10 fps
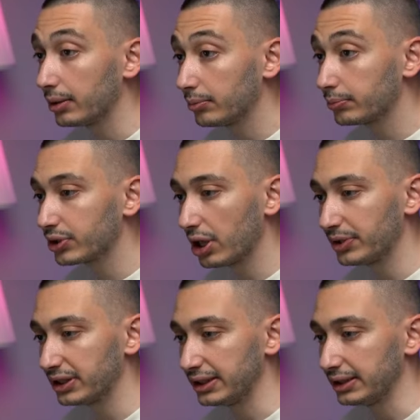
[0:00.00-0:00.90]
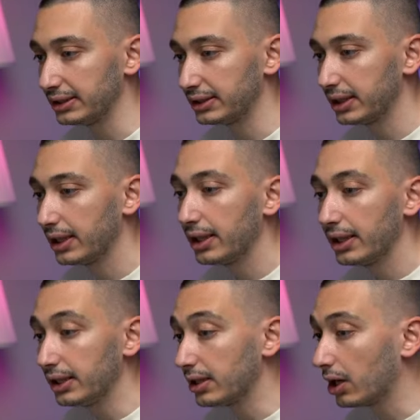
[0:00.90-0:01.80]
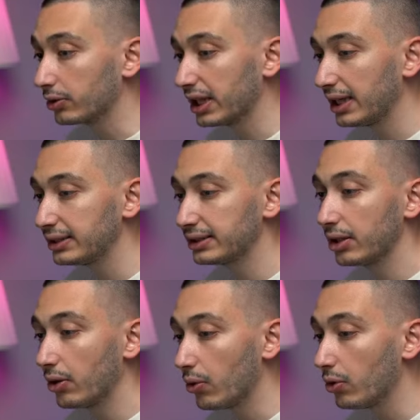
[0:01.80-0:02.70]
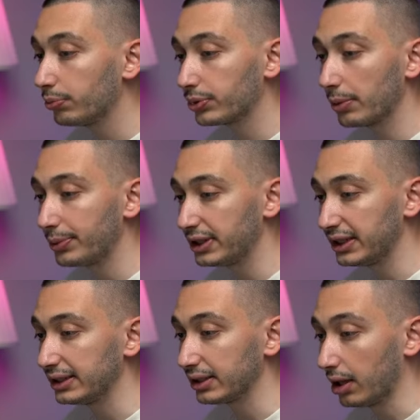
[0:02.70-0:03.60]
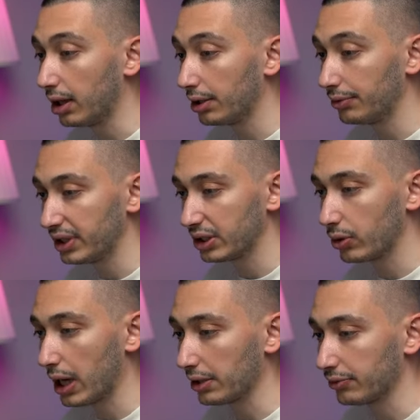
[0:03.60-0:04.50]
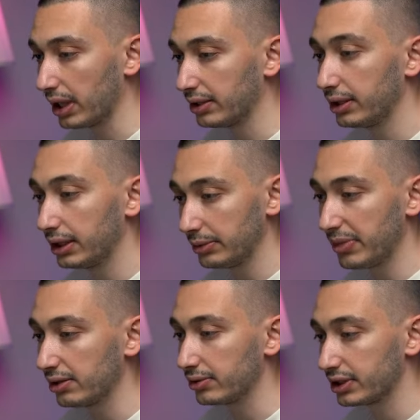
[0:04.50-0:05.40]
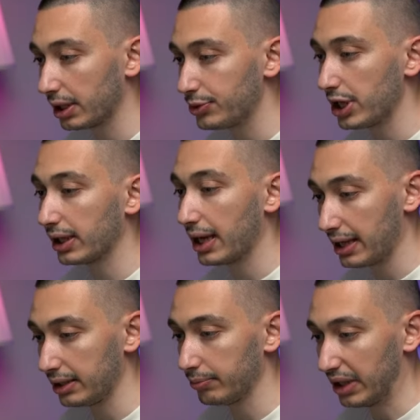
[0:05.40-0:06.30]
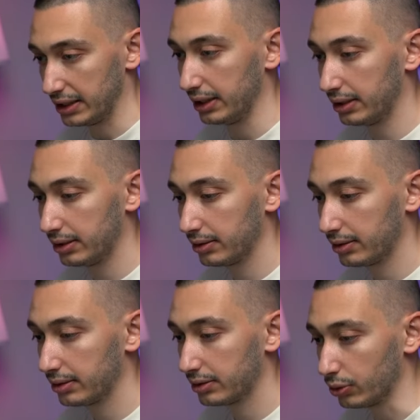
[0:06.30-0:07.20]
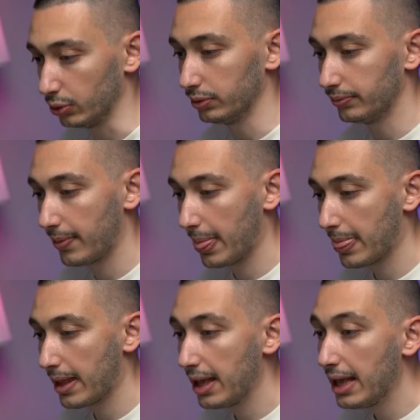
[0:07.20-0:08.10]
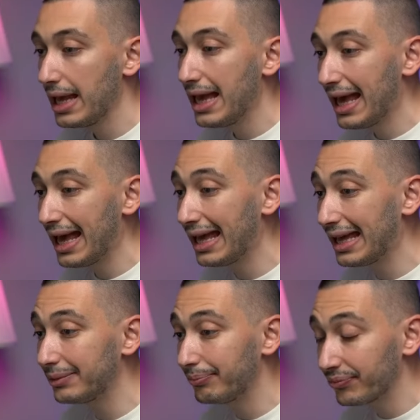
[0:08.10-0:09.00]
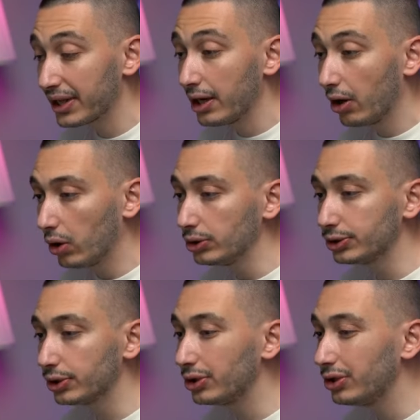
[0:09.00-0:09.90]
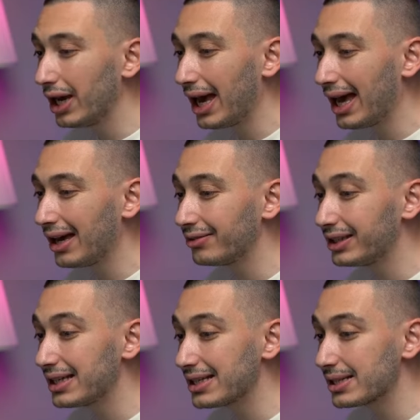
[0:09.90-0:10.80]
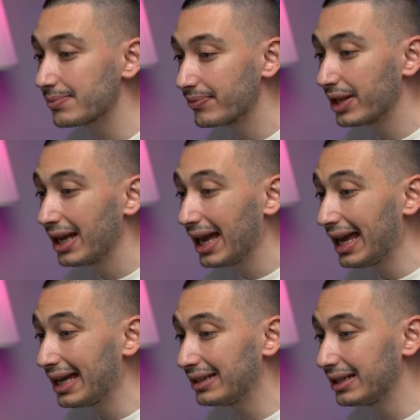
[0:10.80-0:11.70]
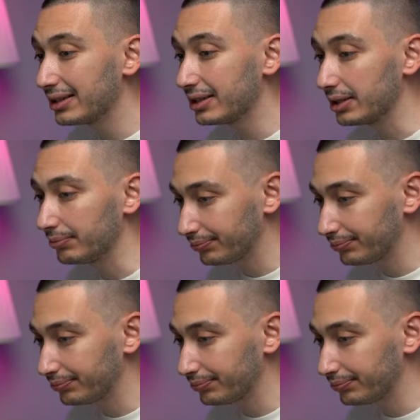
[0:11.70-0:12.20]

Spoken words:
properties. In our case, all properties are required, right? Email, subject, and body. Cool. And also you have this another